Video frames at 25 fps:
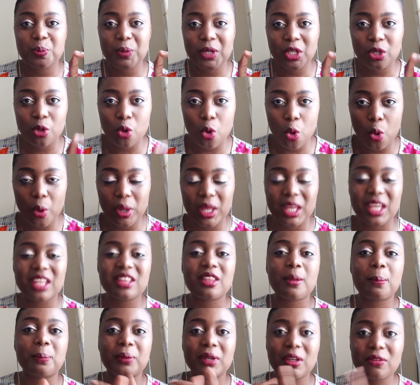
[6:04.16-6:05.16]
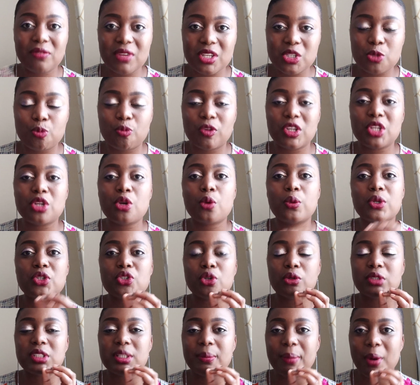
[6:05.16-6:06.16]
been going. In the previous video, we
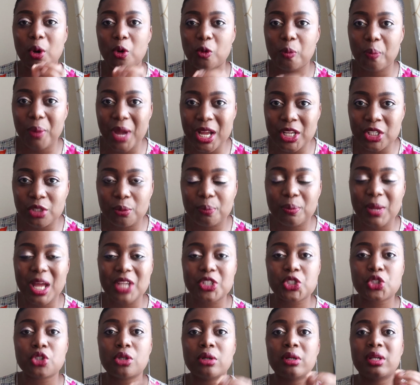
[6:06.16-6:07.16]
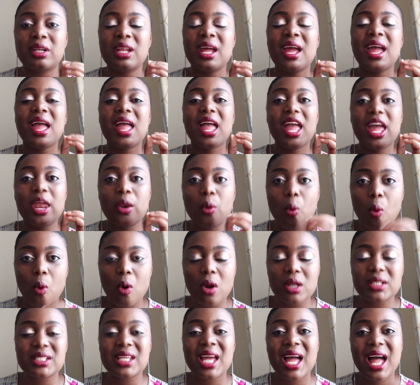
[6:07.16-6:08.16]
talked about passion and
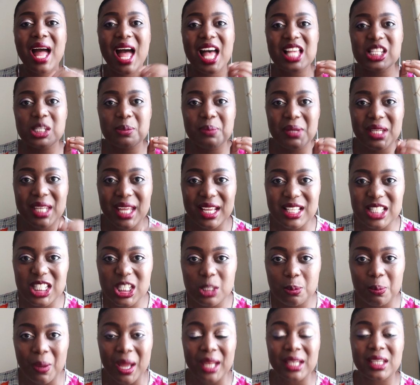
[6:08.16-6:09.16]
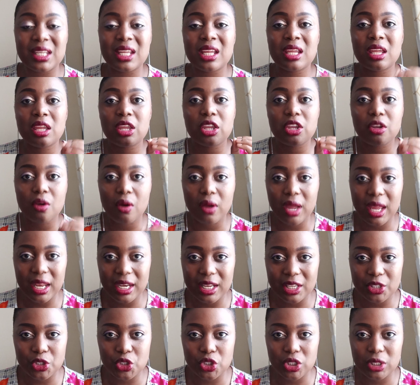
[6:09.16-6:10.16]
what has been expanding your
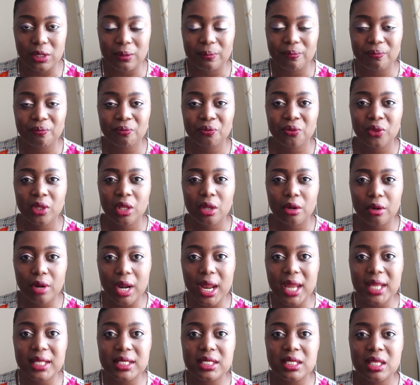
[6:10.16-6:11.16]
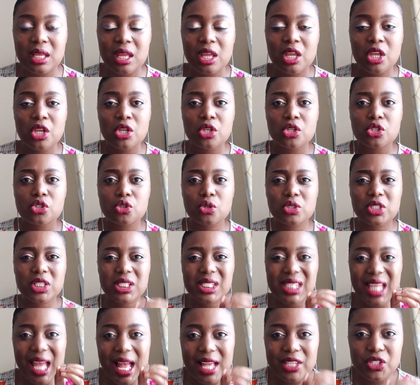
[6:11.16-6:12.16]
energy, right? So
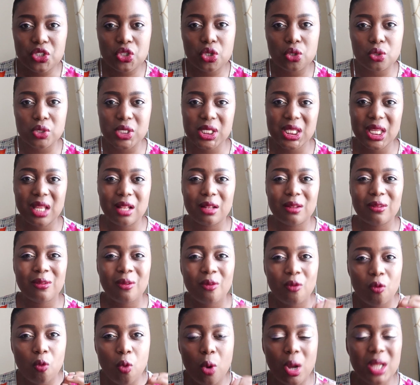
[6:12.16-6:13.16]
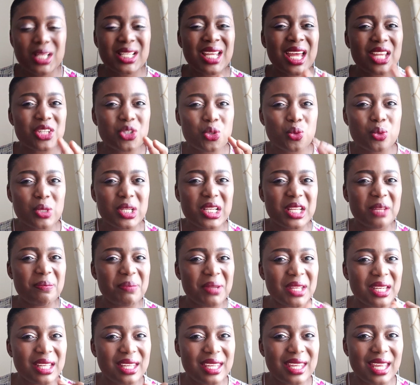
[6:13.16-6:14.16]
just ask yourself, what has really
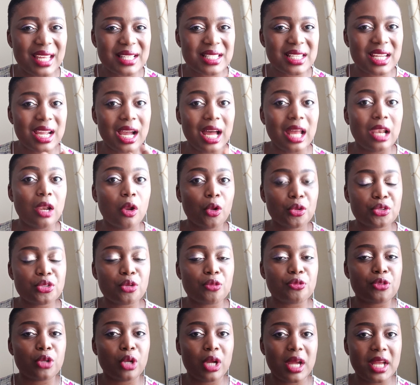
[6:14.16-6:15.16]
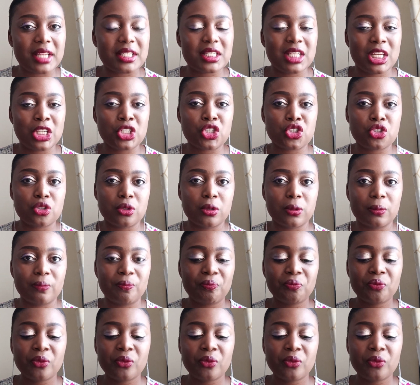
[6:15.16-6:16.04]
been getting a lot of your attention?